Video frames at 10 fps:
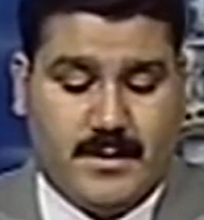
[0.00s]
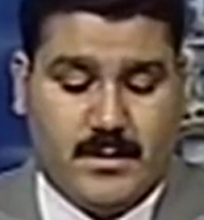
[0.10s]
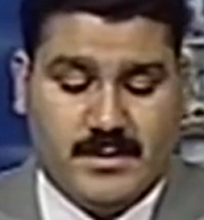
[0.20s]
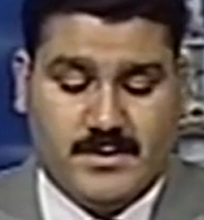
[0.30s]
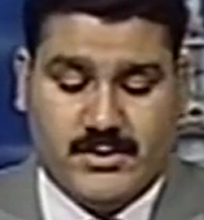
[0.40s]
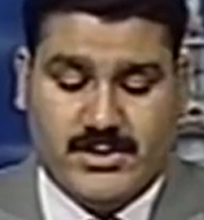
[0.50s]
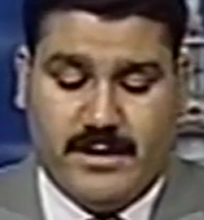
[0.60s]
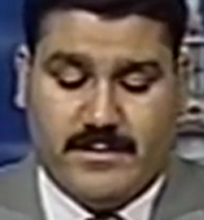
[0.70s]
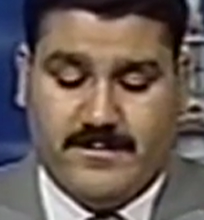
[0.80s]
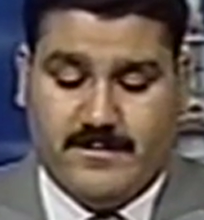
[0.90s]
Pervez
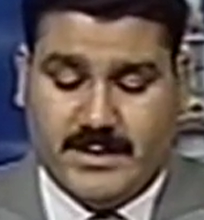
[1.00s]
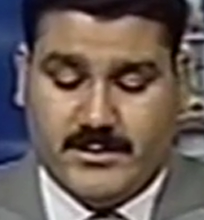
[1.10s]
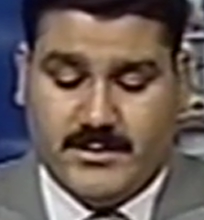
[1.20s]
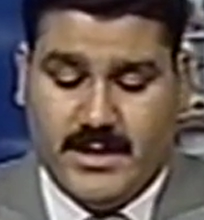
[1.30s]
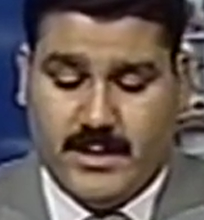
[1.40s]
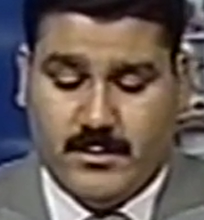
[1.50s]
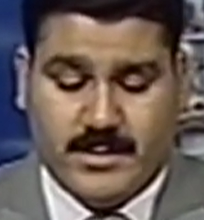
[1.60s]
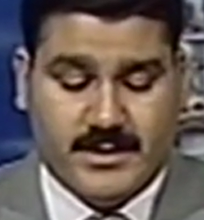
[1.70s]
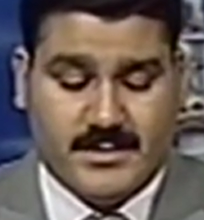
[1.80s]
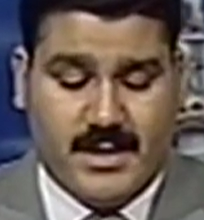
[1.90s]
Musharraf met today with
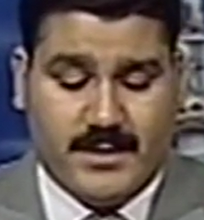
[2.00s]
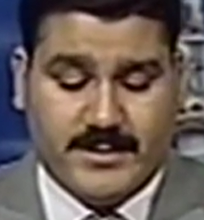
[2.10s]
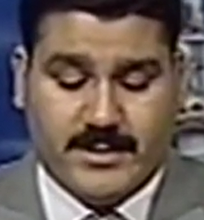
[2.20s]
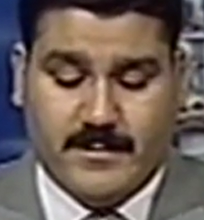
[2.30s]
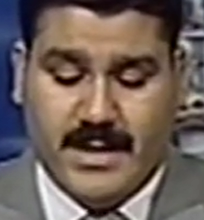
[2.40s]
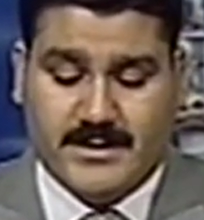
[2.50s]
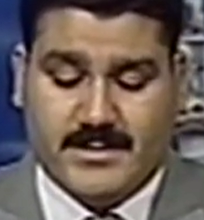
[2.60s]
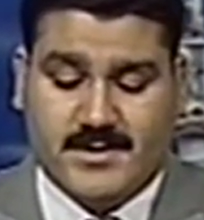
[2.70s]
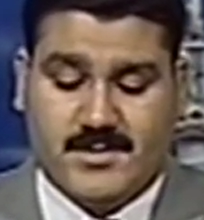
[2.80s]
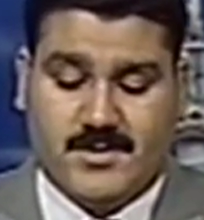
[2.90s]
his army
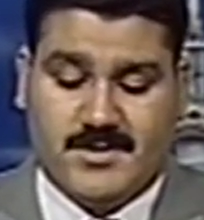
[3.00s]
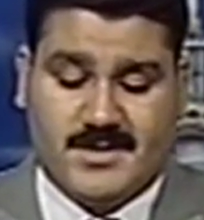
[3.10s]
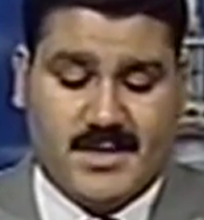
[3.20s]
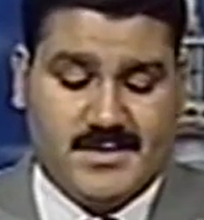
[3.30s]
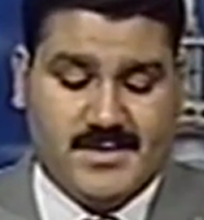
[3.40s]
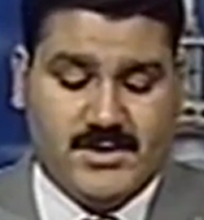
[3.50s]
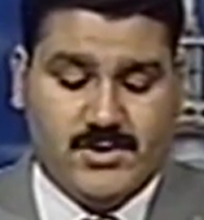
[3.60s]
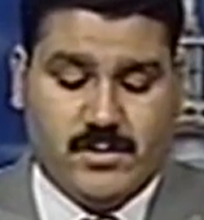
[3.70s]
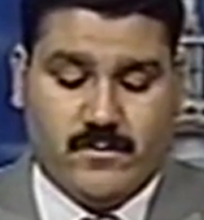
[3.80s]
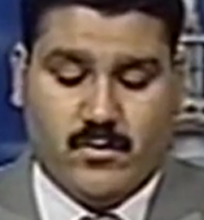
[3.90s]
commanders to discuss the
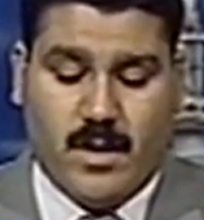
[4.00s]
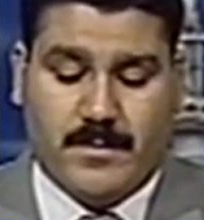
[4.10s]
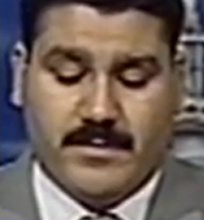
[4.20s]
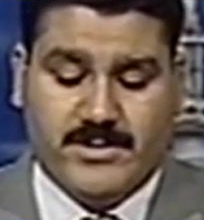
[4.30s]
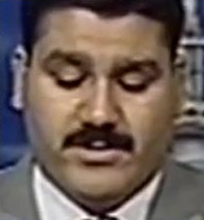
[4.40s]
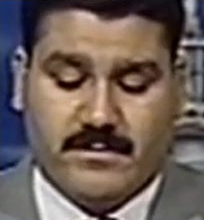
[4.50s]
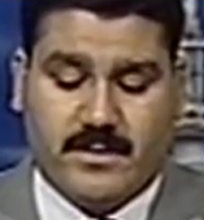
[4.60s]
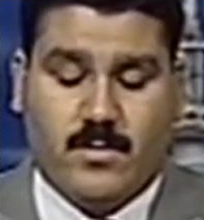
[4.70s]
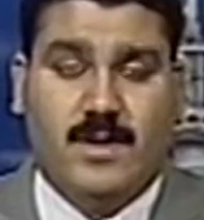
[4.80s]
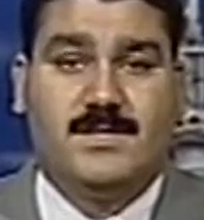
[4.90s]
issue of cooperation
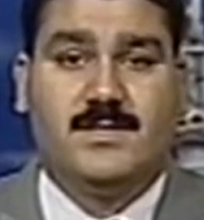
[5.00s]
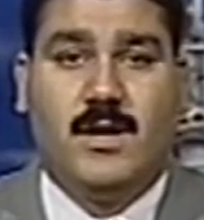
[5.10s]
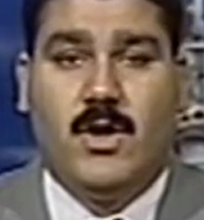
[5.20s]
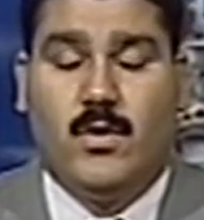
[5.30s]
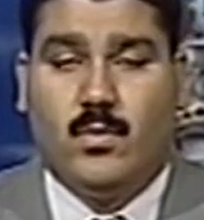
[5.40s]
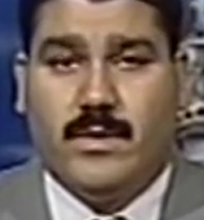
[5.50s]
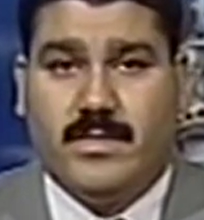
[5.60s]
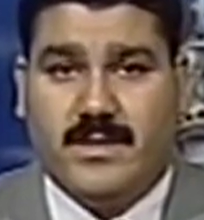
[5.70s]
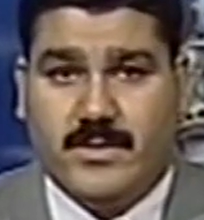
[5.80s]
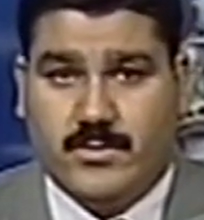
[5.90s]
request with
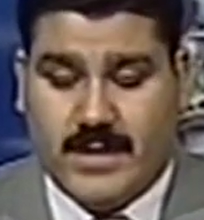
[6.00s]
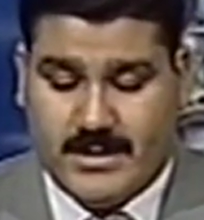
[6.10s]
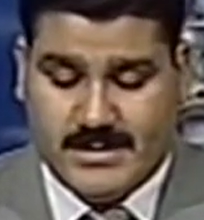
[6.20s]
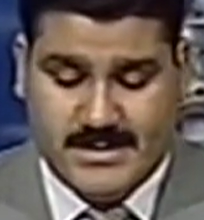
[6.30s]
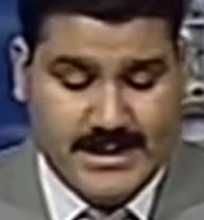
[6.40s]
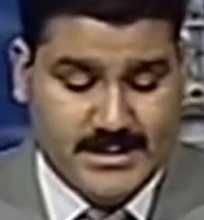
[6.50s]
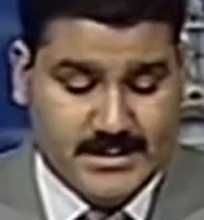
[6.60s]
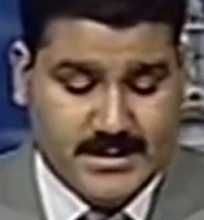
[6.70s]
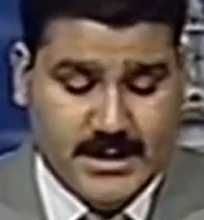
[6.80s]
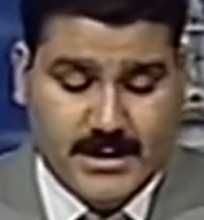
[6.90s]
the United
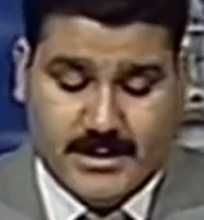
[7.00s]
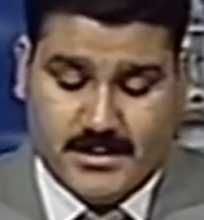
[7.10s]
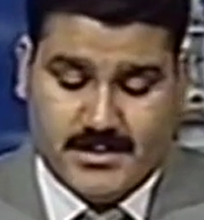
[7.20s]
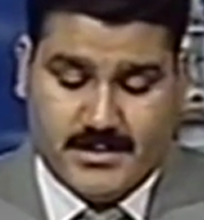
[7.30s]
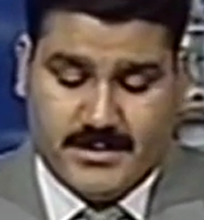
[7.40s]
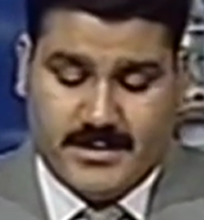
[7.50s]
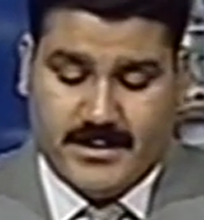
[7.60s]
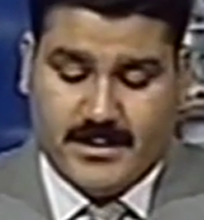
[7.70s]
States concerning the